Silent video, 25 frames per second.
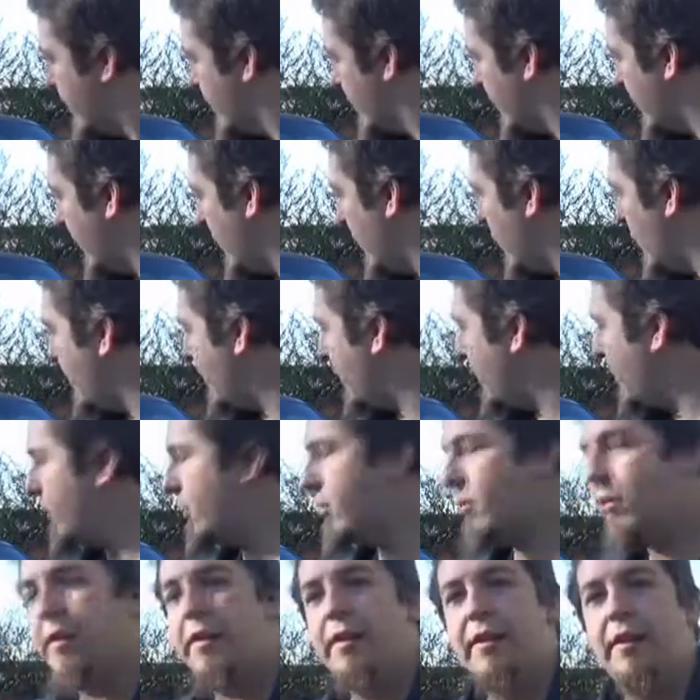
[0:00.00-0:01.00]
I hope you
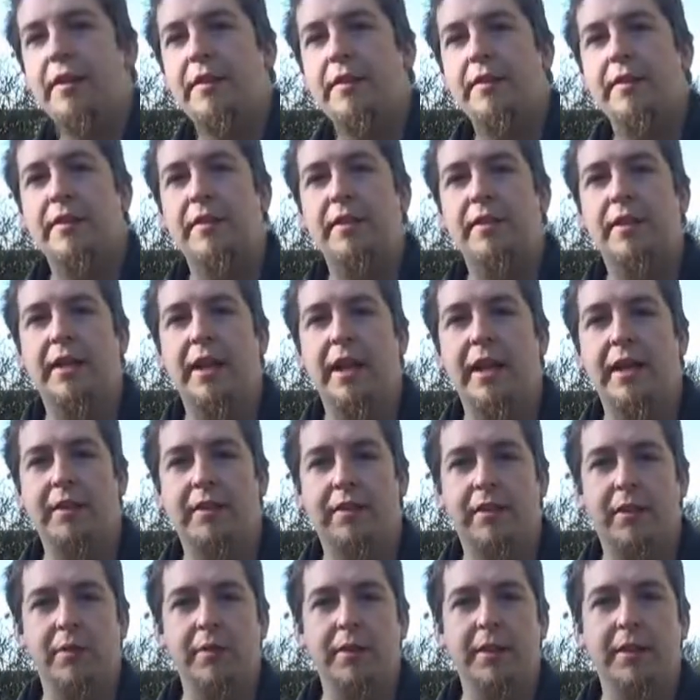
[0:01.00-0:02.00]
enjoyed this, and as
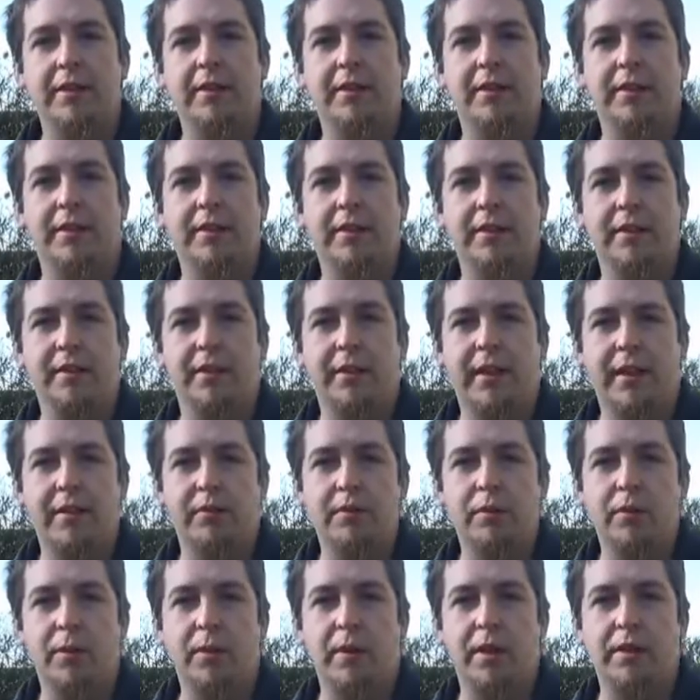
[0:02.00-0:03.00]
always, thanks
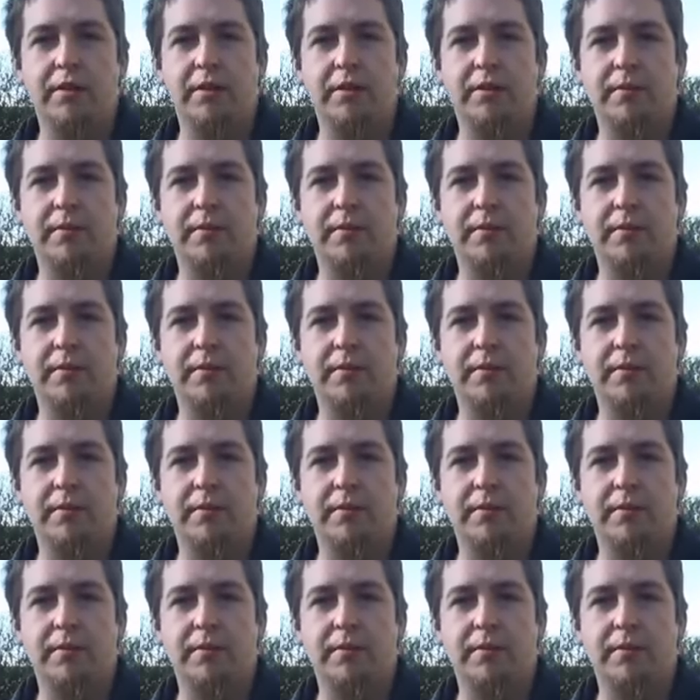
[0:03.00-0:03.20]
for watching.